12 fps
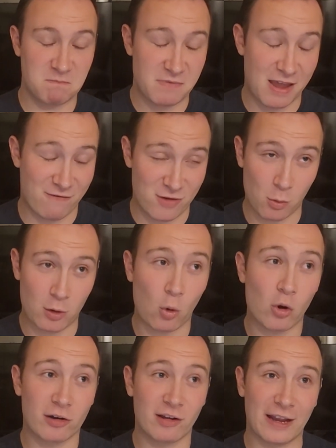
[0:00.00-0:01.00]
if you want to
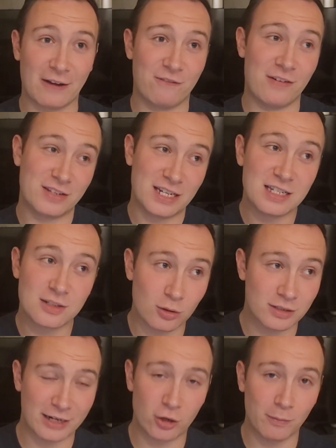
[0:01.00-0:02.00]
order like 15
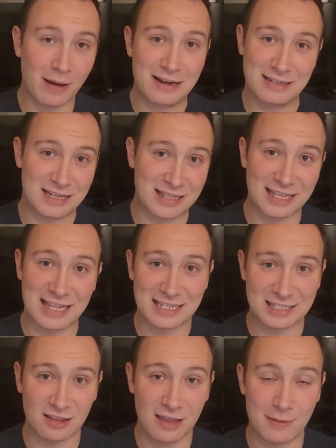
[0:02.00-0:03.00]
SoulCycle bikes, I think
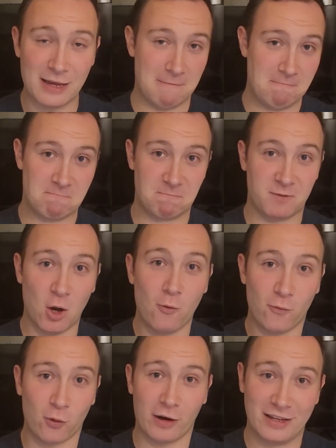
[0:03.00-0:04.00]
that's the limit, go
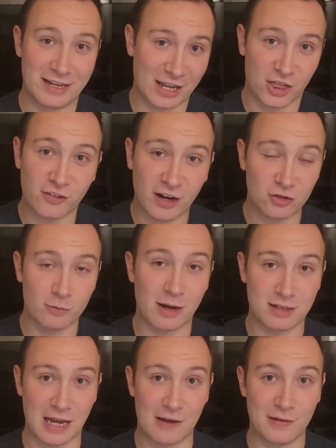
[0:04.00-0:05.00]
for it. You get
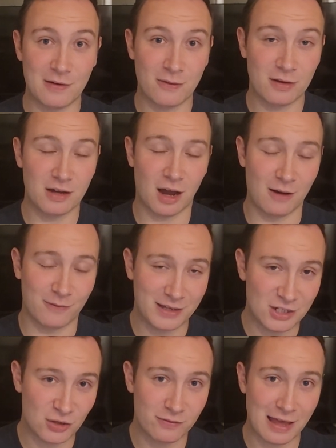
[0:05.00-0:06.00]
$300 off
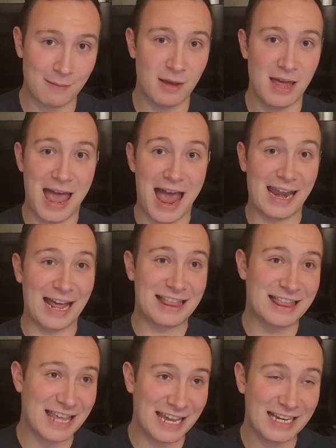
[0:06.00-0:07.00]
each of them. And I
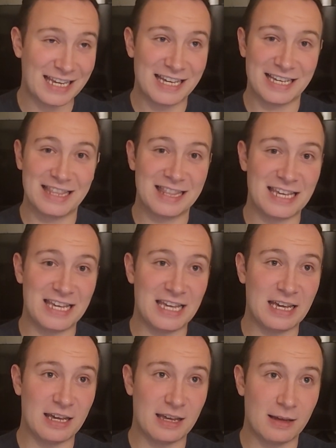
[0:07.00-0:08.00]
think
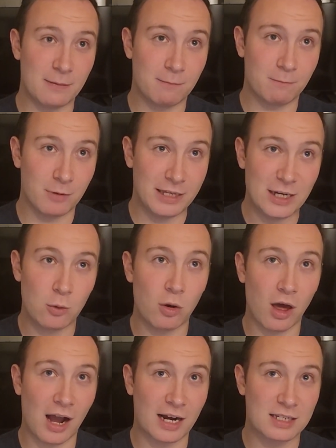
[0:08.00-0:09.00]
the
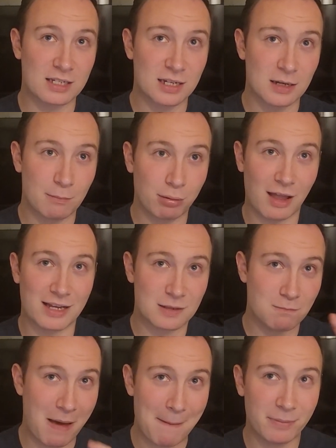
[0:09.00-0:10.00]
Equinox Plus
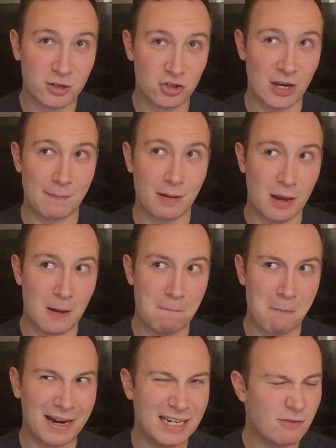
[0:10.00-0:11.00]
membership
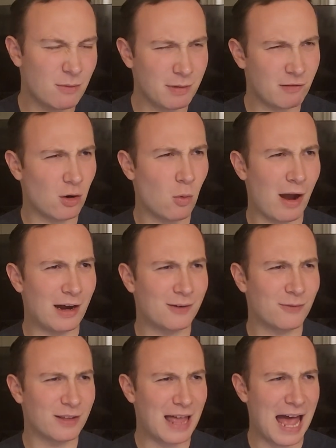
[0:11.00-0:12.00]
might even be
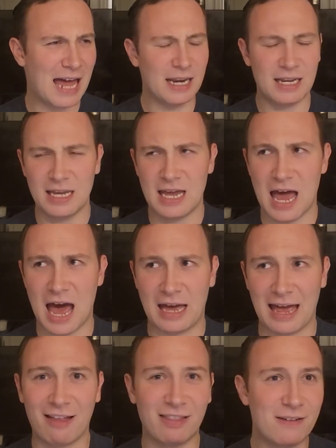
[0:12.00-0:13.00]
required for that.
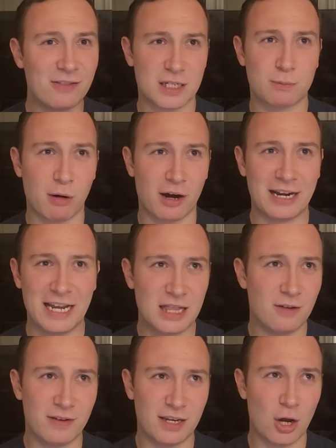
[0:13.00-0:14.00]
I'll leave this part in
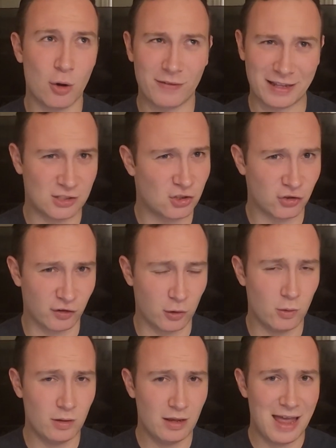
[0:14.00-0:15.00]
the video if that's
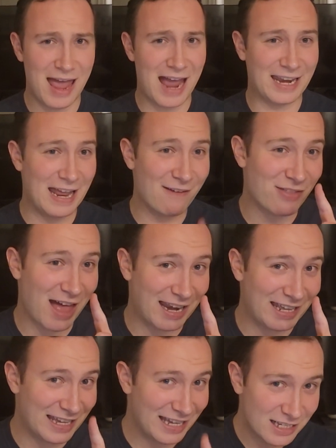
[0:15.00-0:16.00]
true. And if
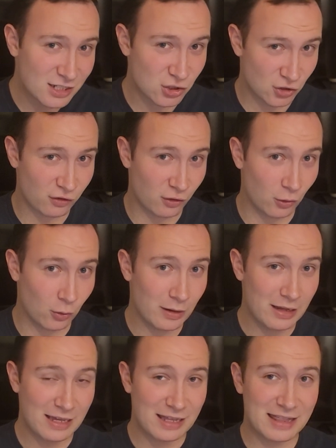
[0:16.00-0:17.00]
that is true,
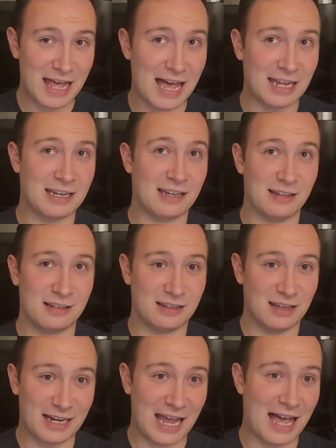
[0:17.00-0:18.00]
then
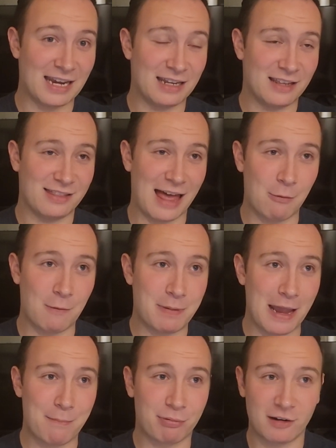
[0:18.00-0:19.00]
again, that would
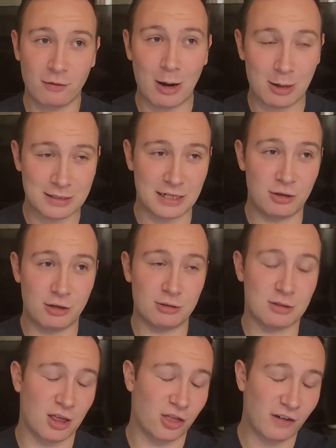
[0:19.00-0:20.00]
be a prerequisite, and you can
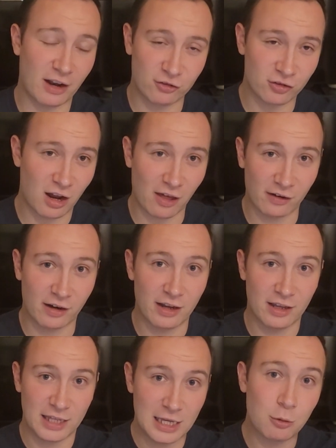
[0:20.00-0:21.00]
use a $300
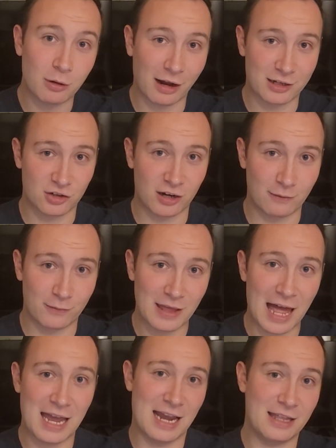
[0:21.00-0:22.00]
Equinox credit for
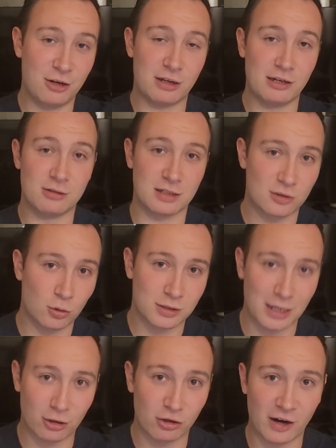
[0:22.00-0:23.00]
that, and then you can use the
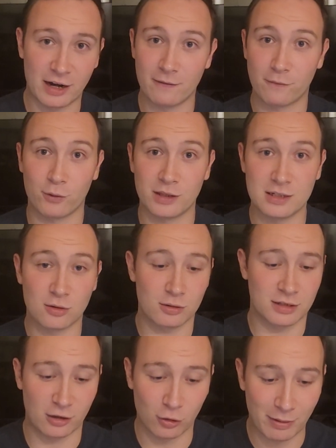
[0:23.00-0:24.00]
SoulCycle credit for these
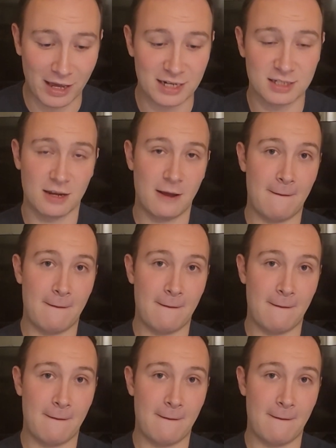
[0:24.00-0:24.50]
SoulCycle bikes.